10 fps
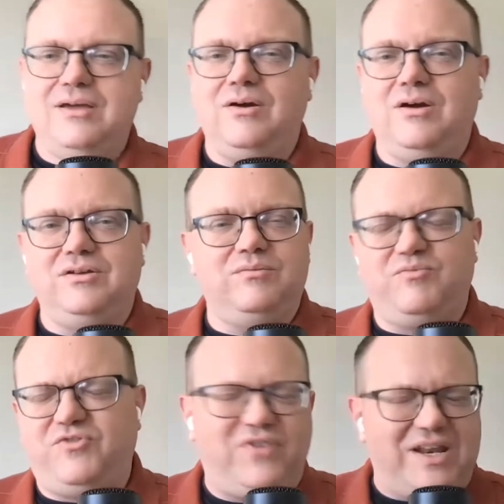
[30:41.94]
uh,
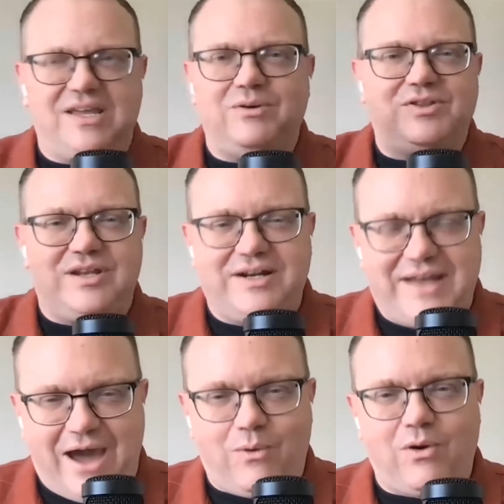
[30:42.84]
fitting within an
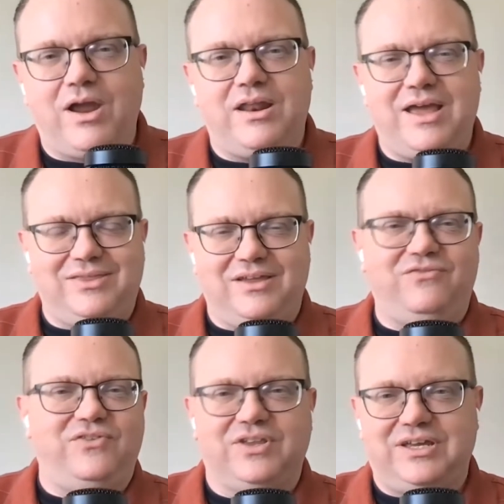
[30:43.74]
hour and, and then
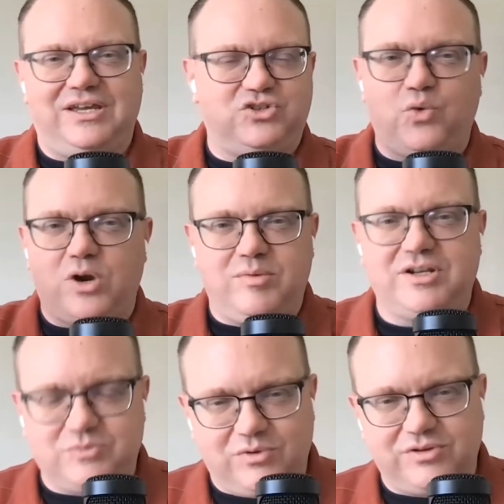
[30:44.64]
filling in 20
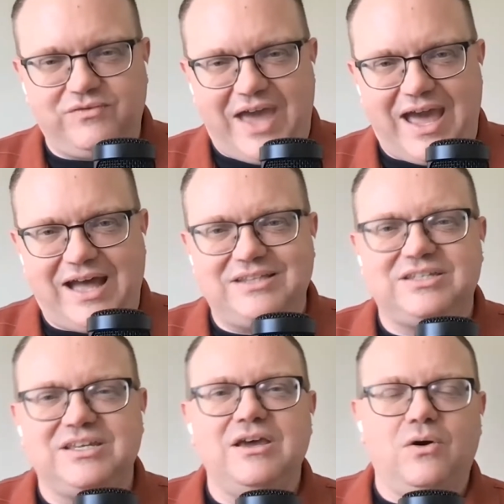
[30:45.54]
minutes worth of
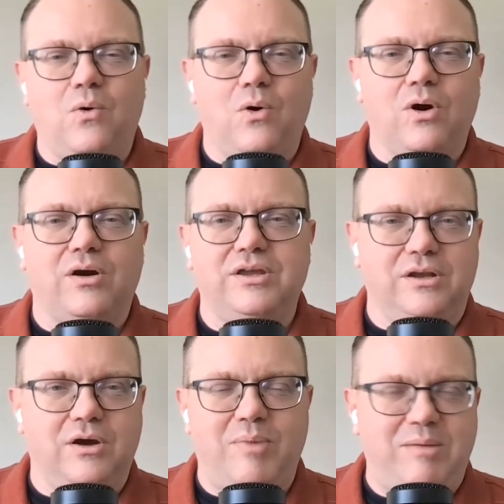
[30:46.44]
ads or you
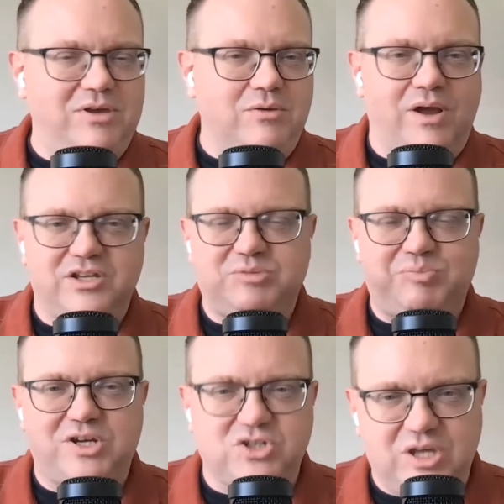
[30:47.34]
know maybe you run a
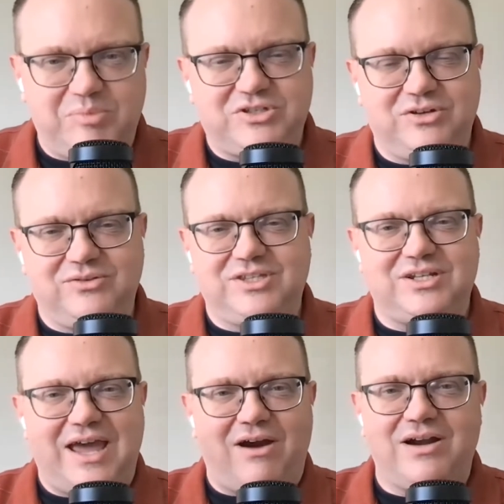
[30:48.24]
special episode that's
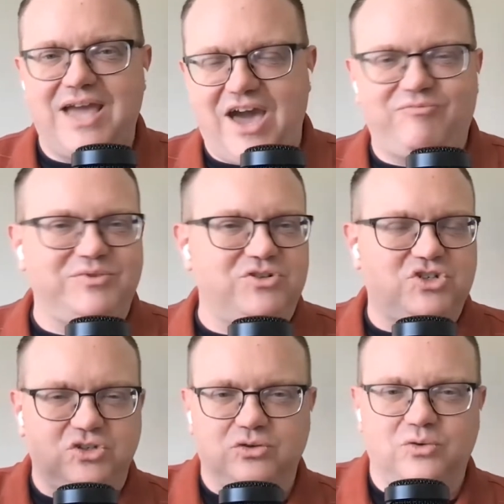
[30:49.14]
an hour and a half but you're
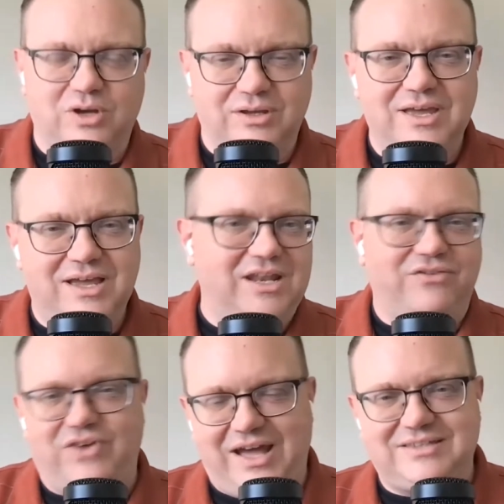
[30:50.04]
still doing
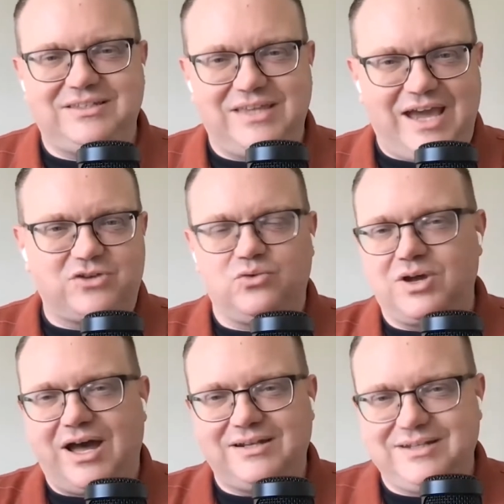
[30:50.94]
enough ads that the actual
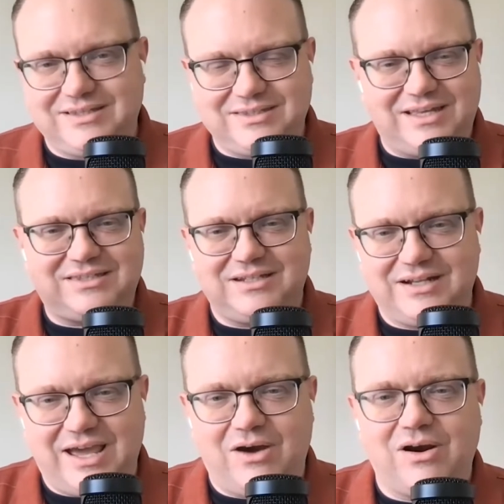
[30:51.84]
content's less than
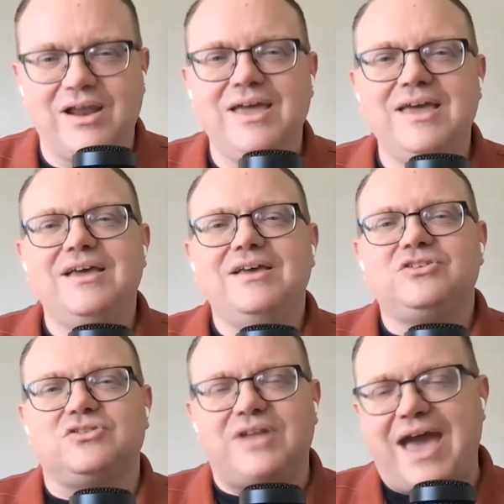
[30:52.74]
an hour
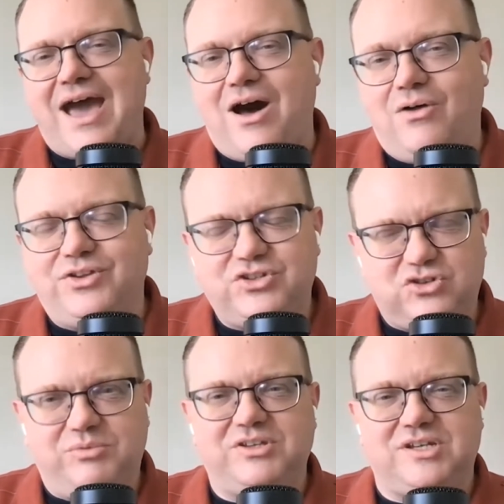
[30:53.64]
so now the
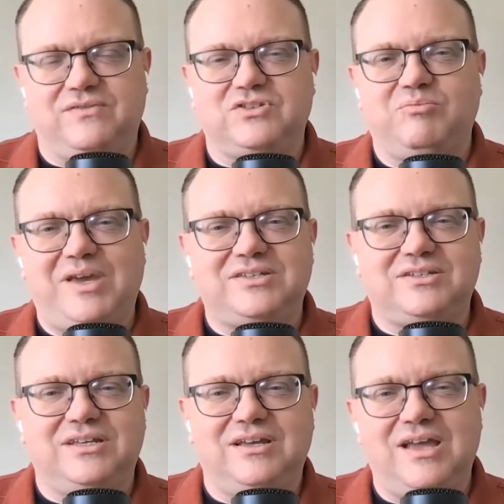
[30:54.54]
streaming services have
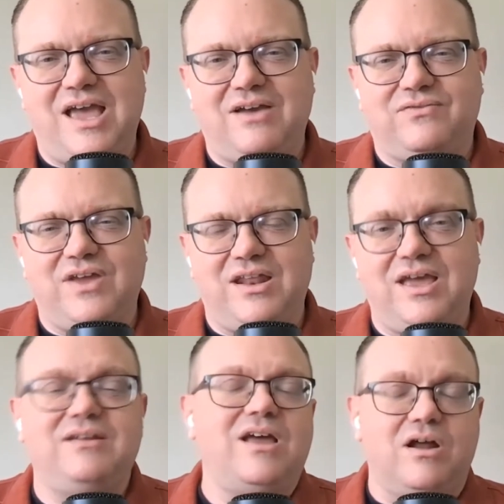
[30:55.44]
basically have
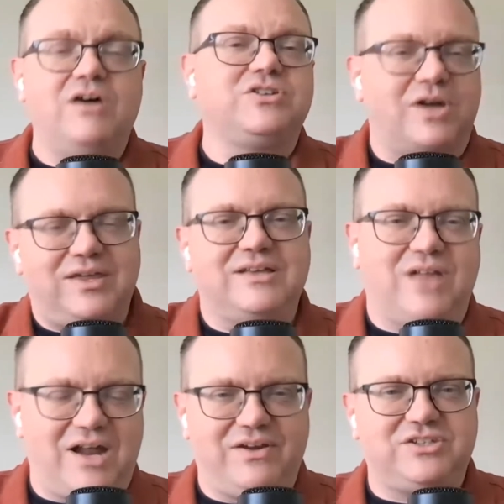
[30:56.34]
and, and also i think a
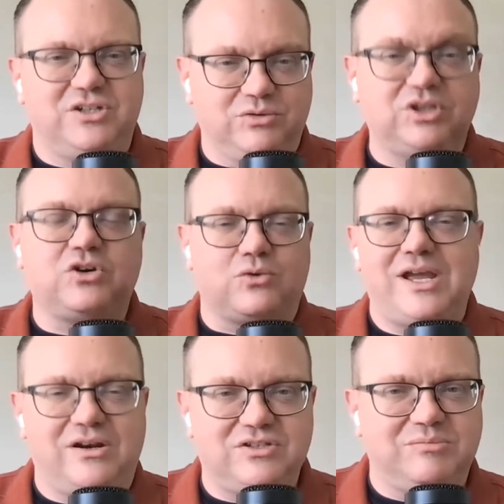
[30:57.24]
lot of it has to do with the
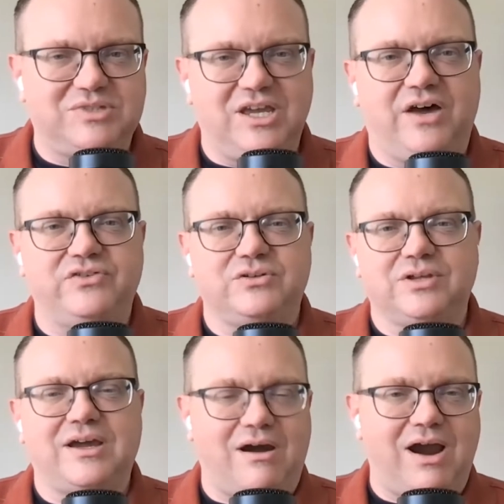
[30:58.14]
creators themselves who are
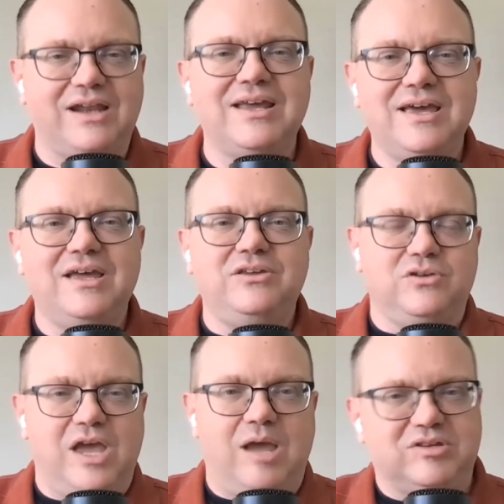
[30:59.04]
like all right you
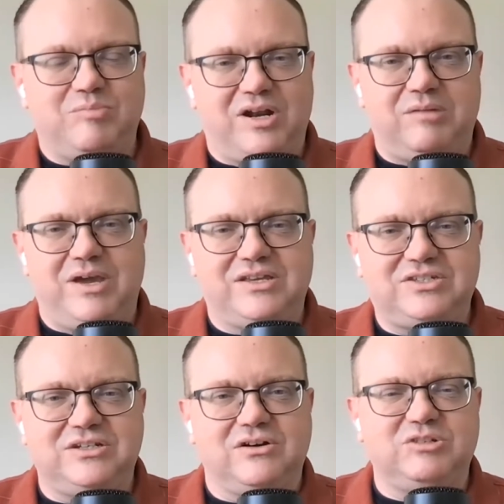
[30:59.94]
gave me this money to make a
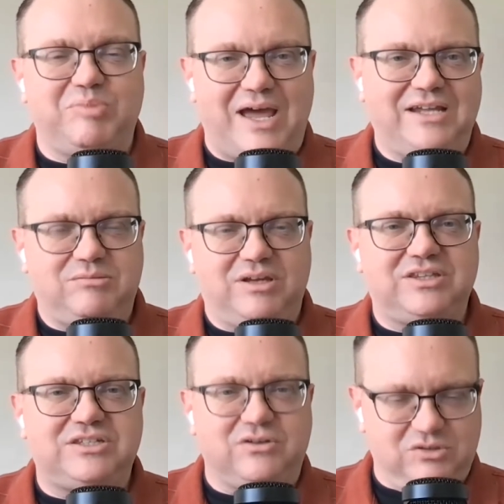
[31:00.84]
series, but I get to make the
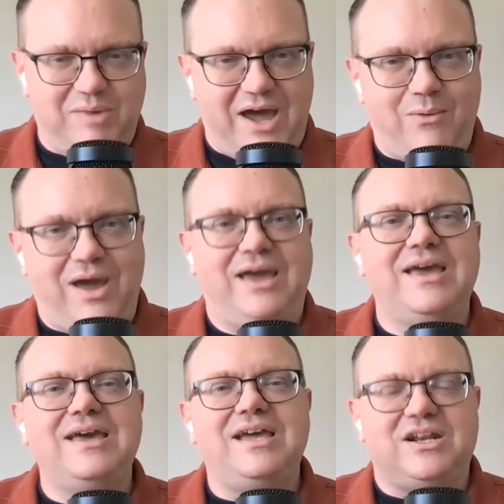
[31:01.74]
series my way.
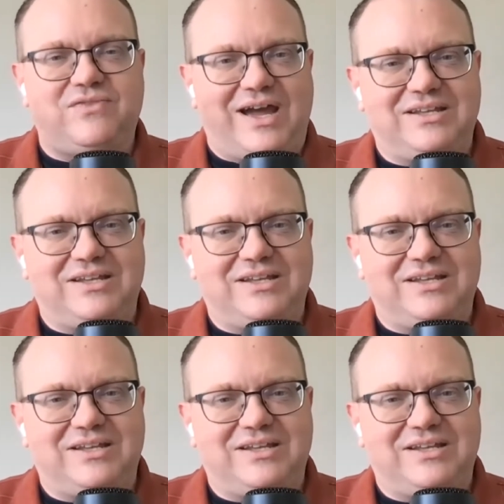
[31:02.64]
And if I